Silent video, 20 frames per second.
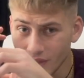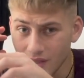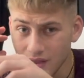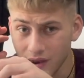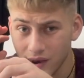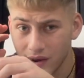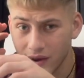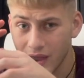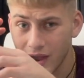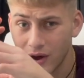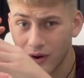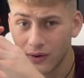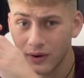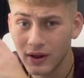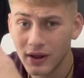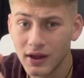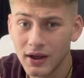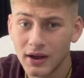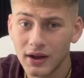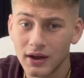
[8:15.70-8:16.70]
Now,
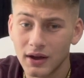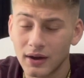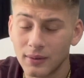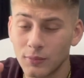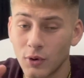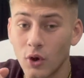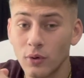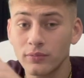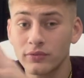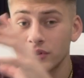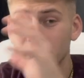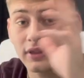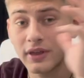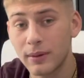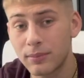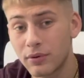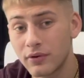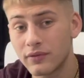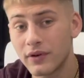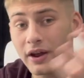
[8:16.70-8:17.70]
hopefully
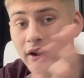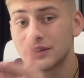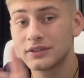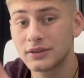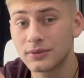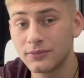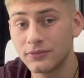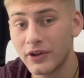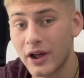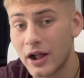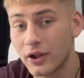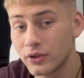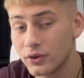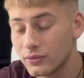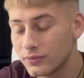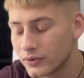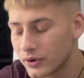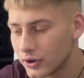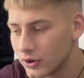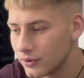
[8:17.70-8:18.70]
that provided some
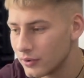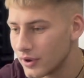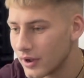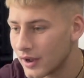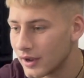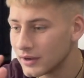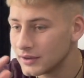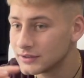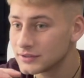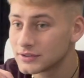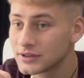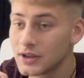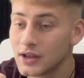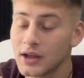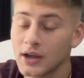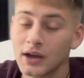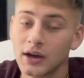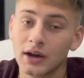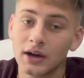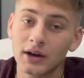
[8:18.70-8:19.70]
value for you guys.
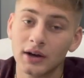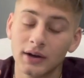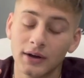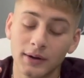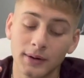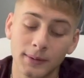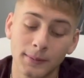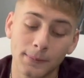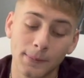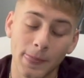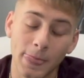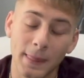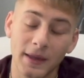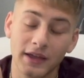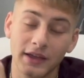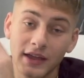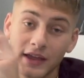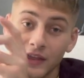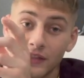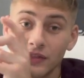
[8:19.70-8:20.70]

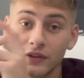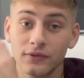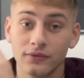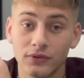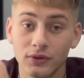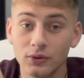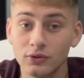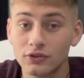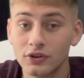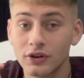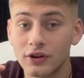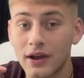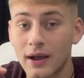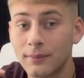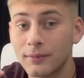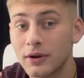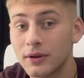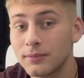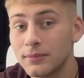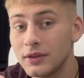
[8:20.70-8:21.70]
In the future,
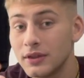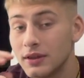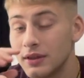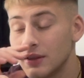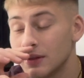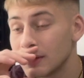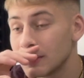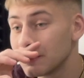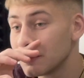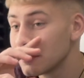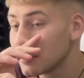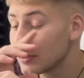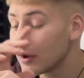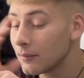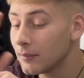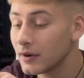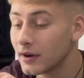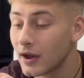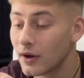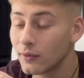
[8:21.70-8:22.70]
I'm going to be
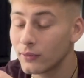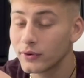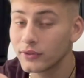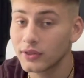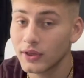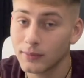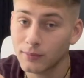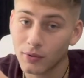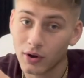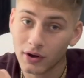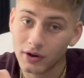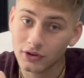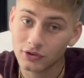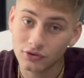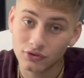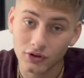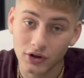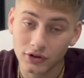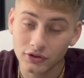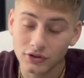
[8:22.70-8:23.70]
coming out with a market
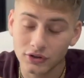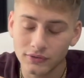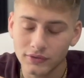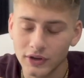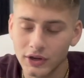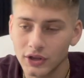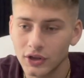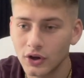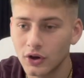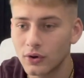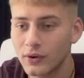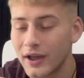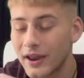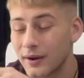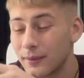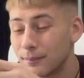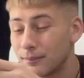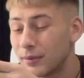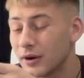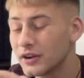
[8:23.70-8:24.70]
structure video
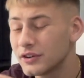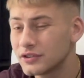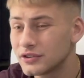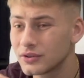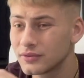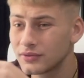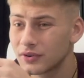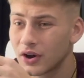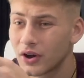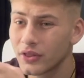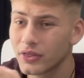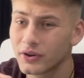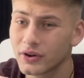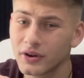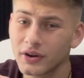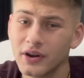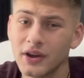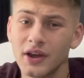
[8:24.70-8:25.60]
and a bunch of other,